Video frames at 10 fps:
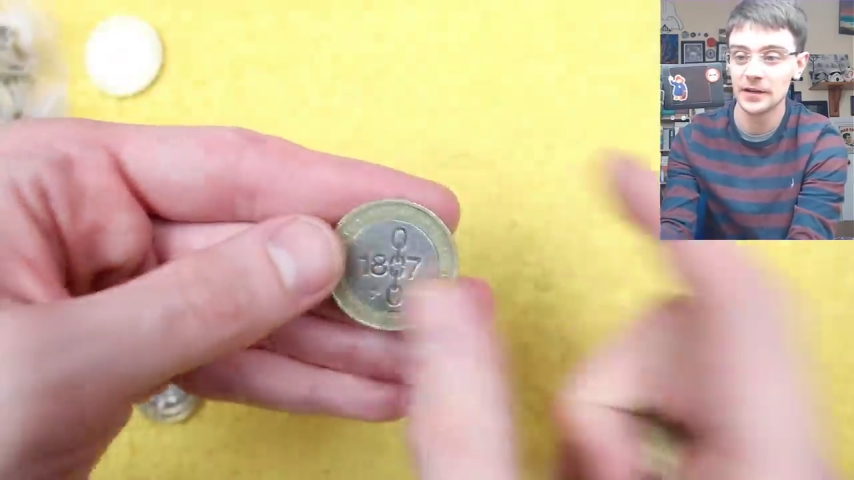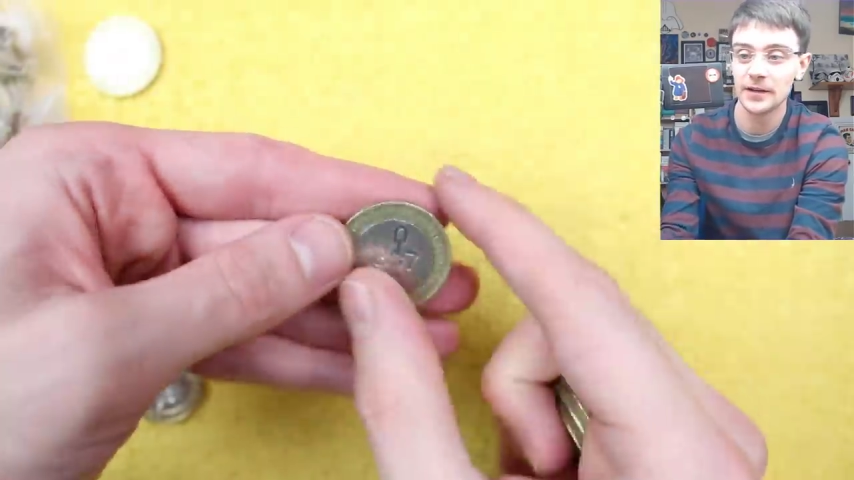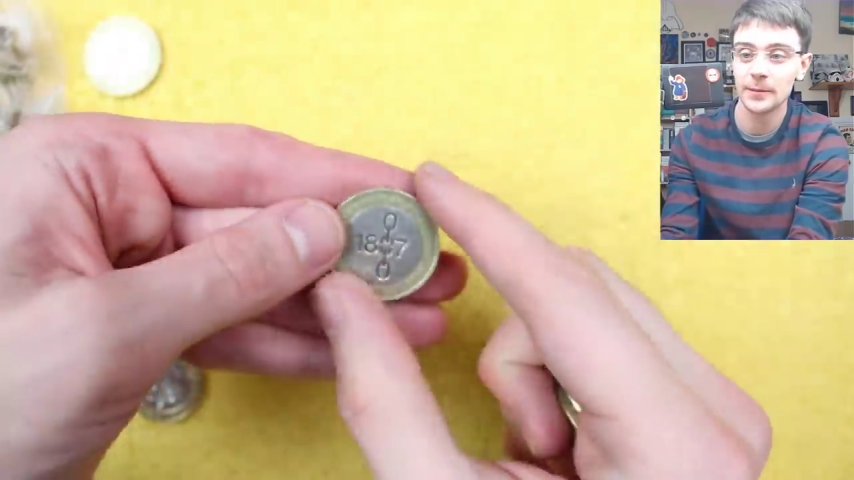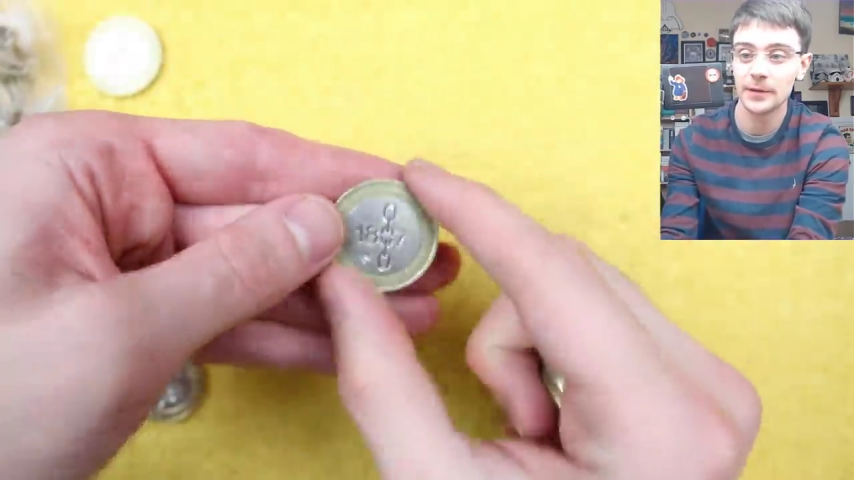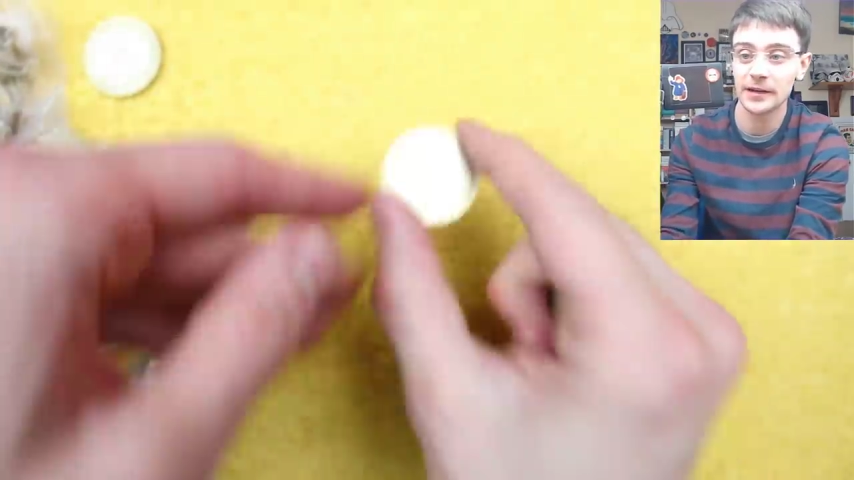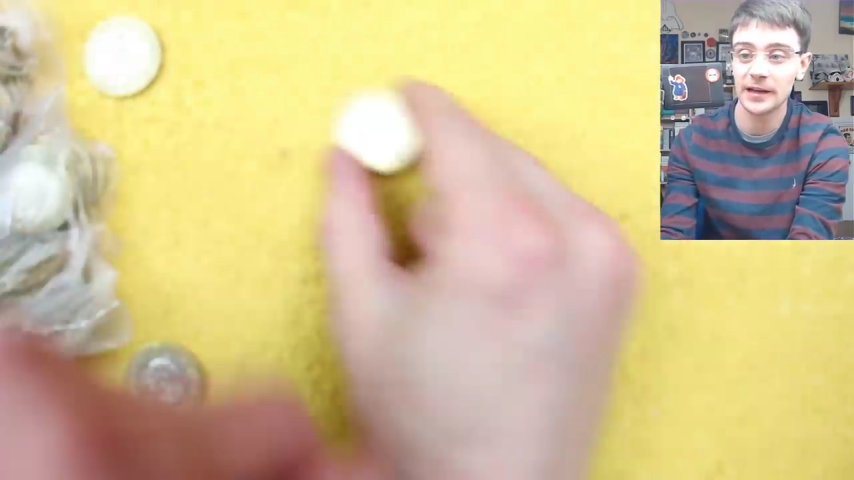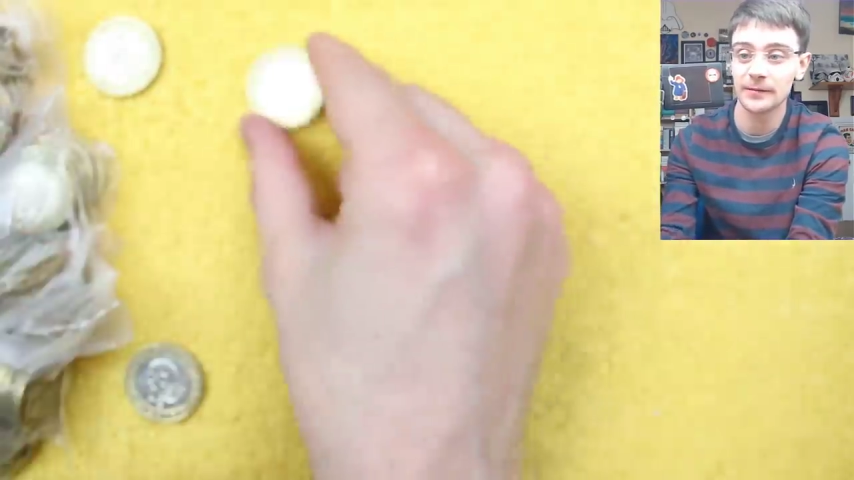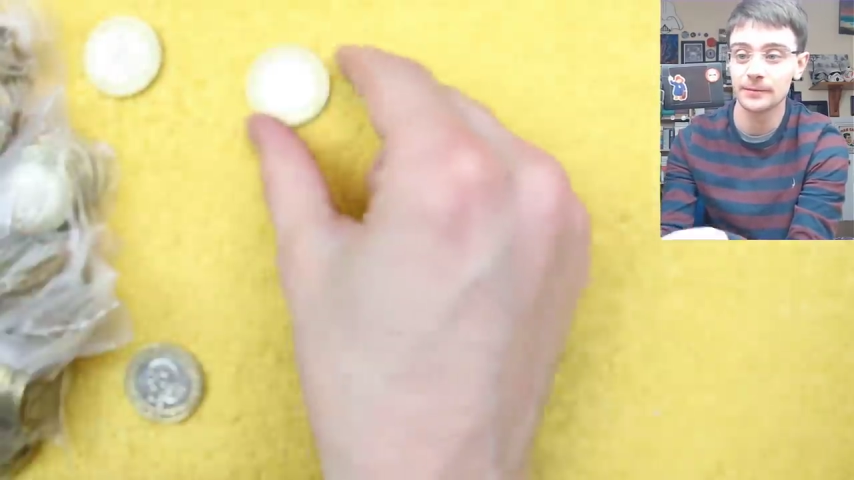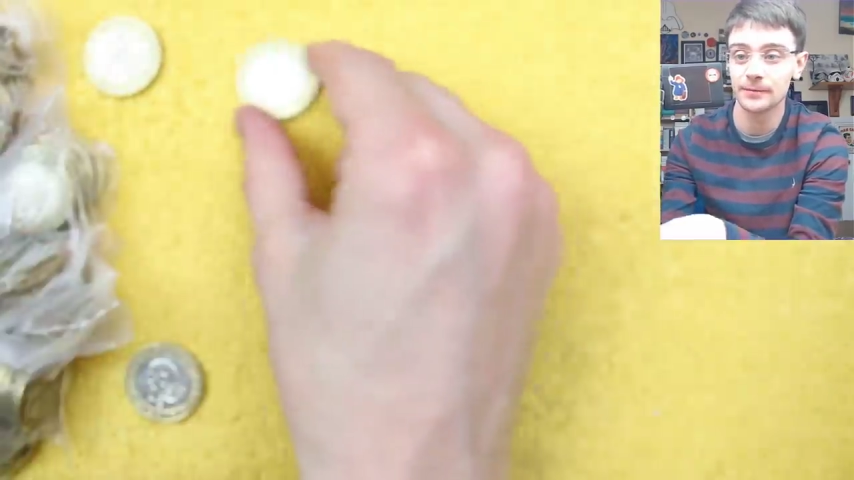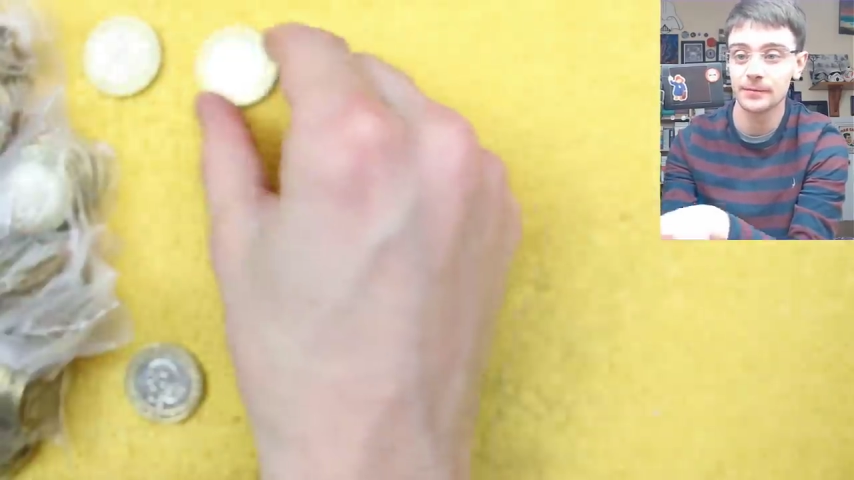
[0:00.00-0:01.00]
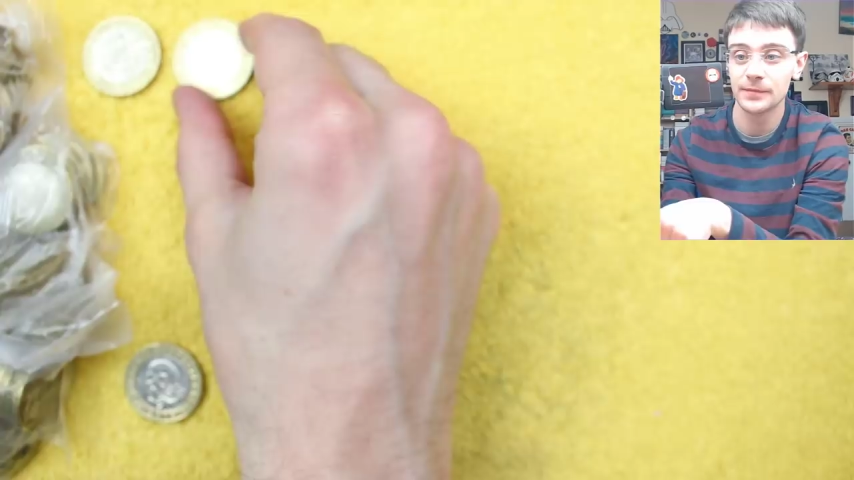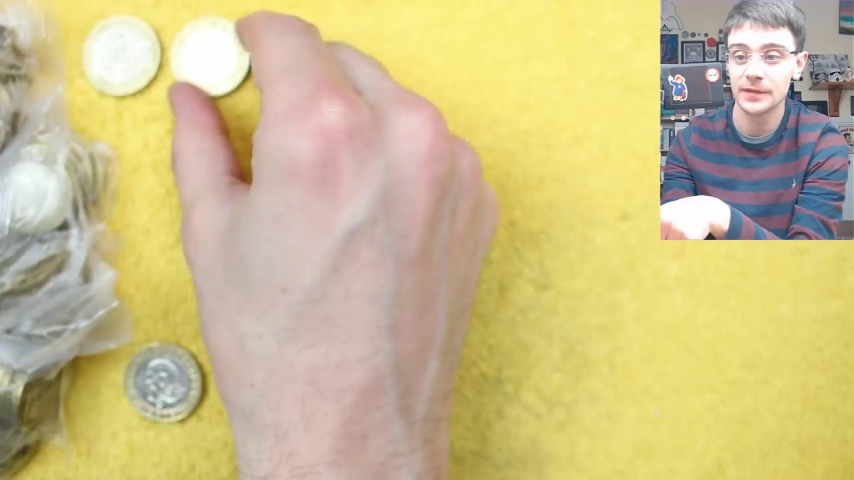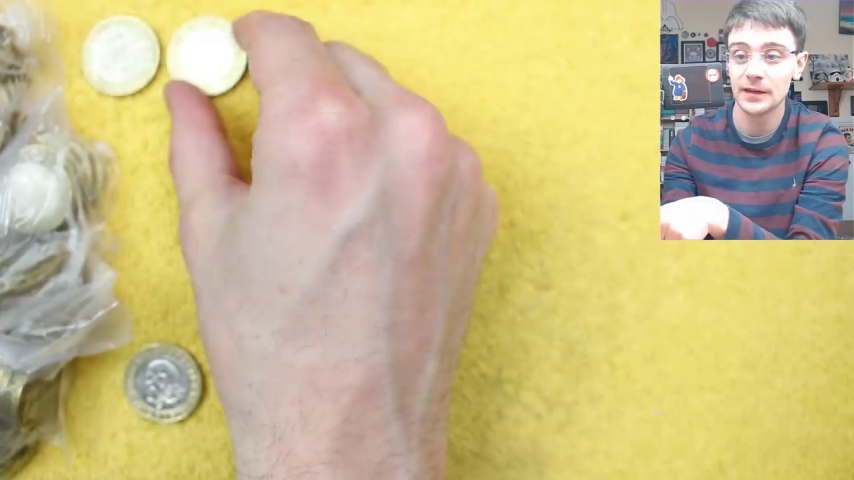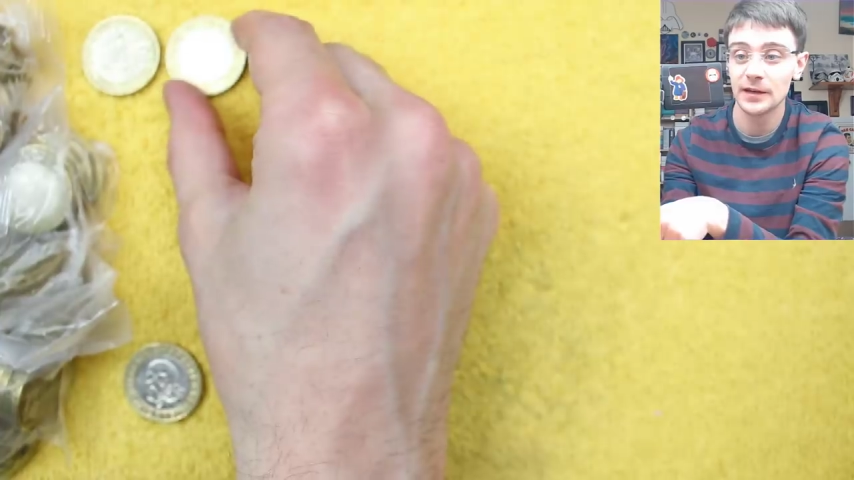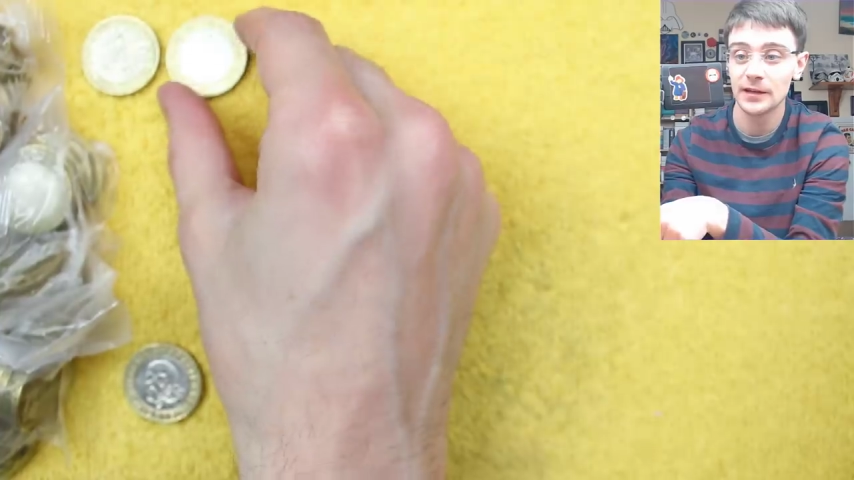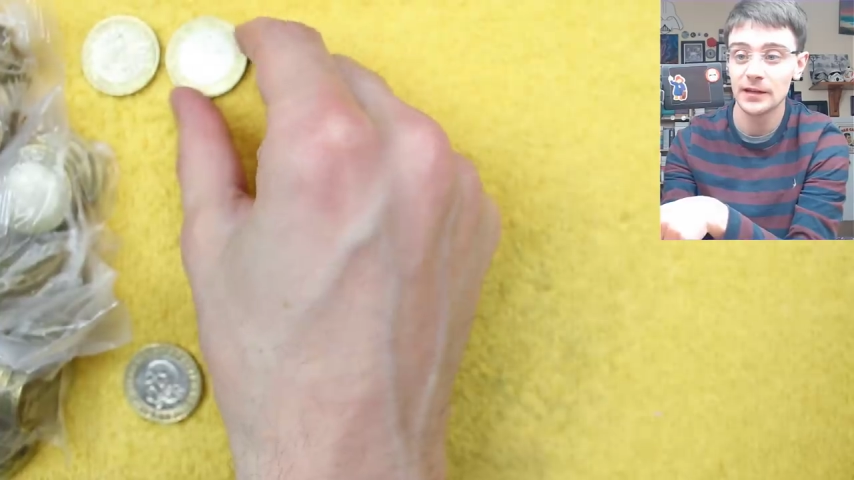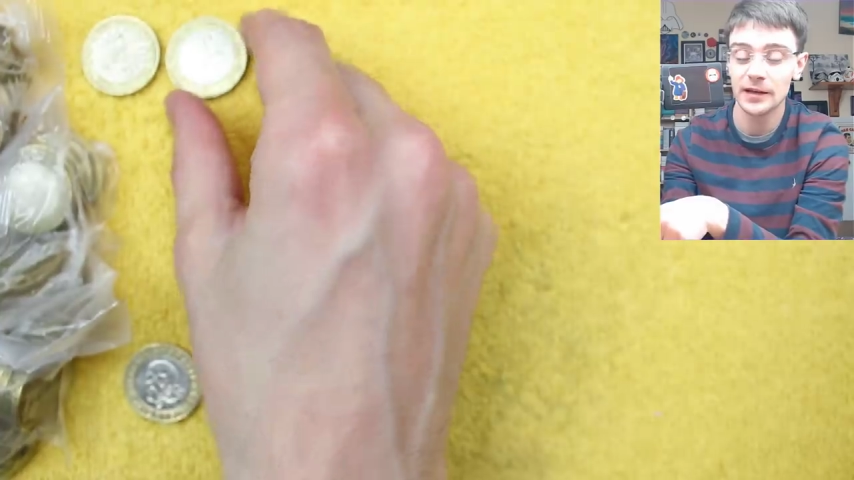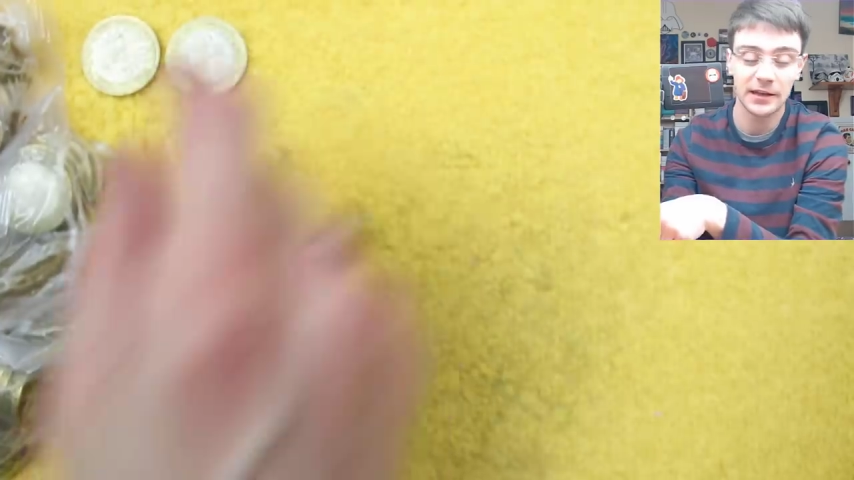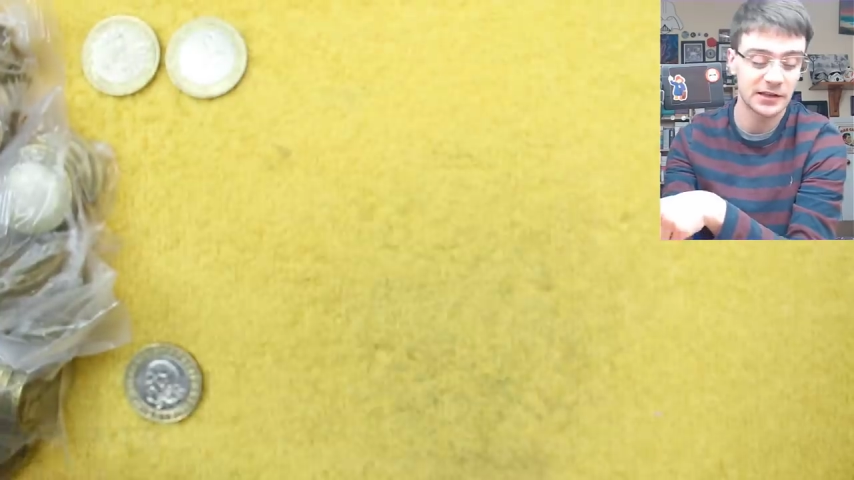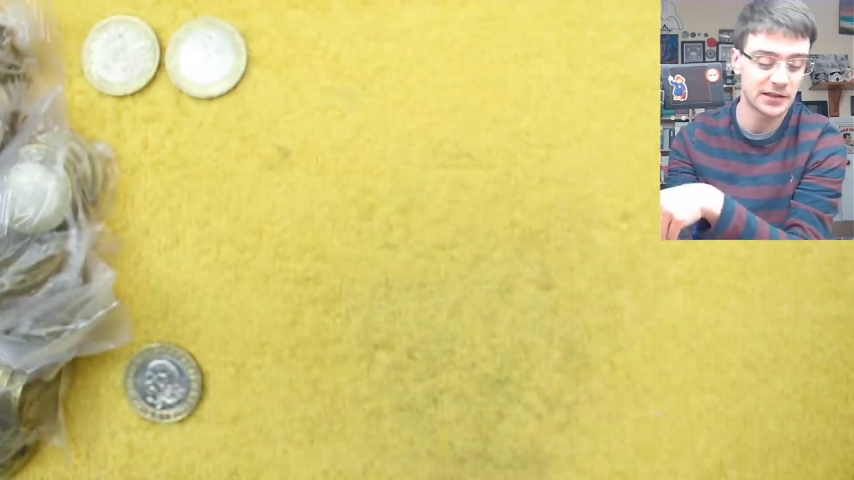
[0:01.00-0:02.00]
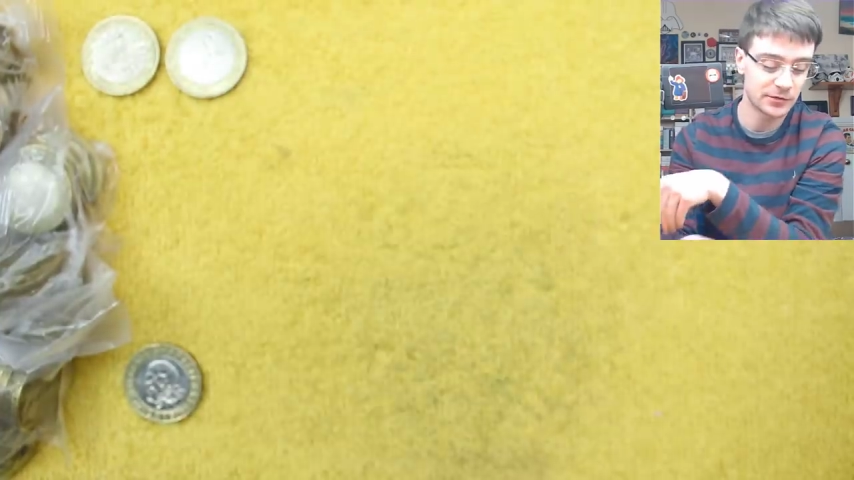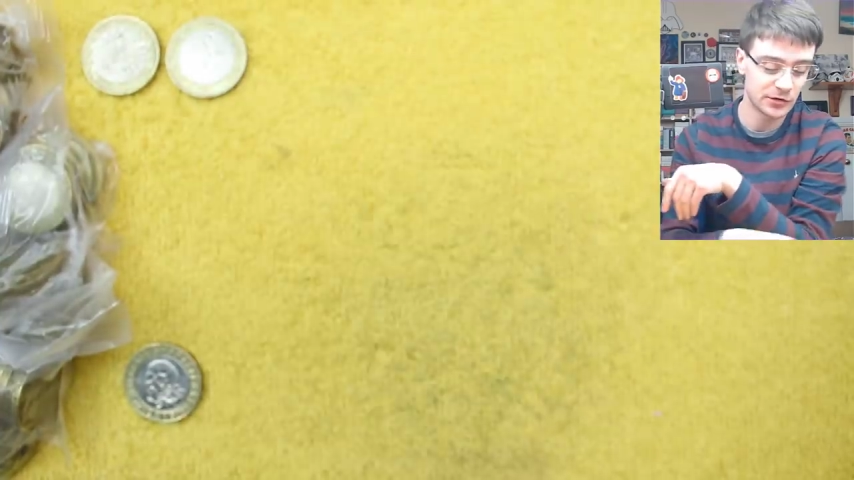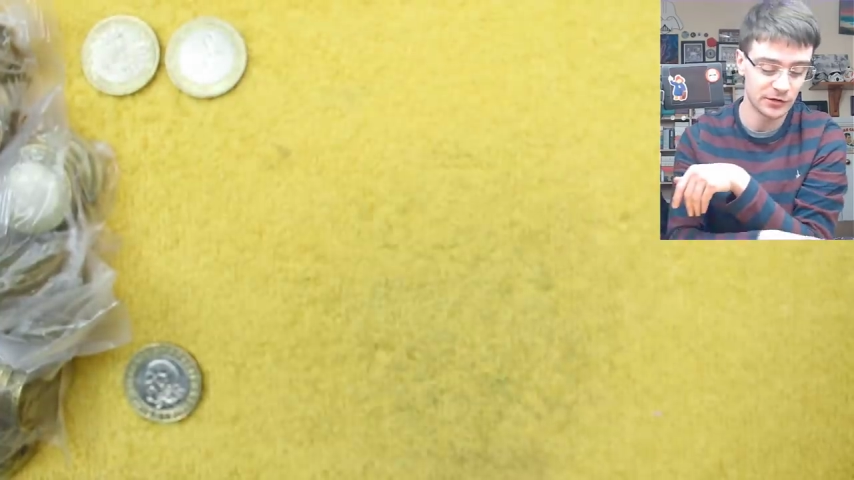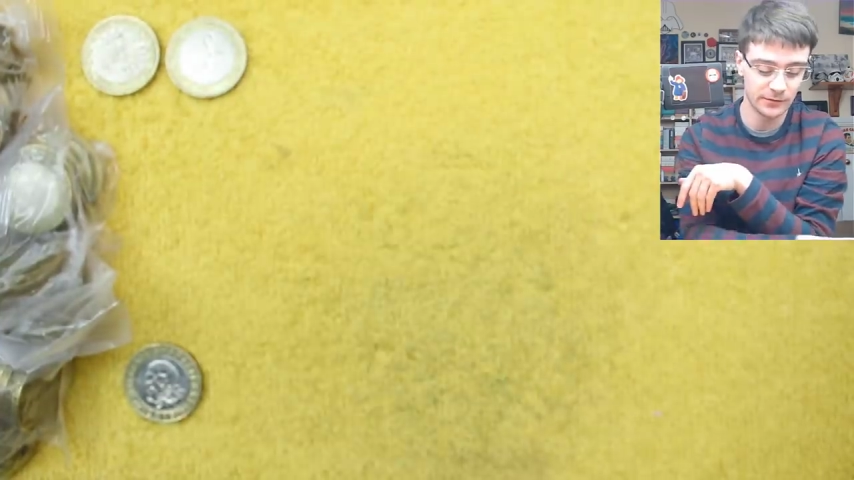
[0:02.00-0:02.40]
But again, nothing exceptional.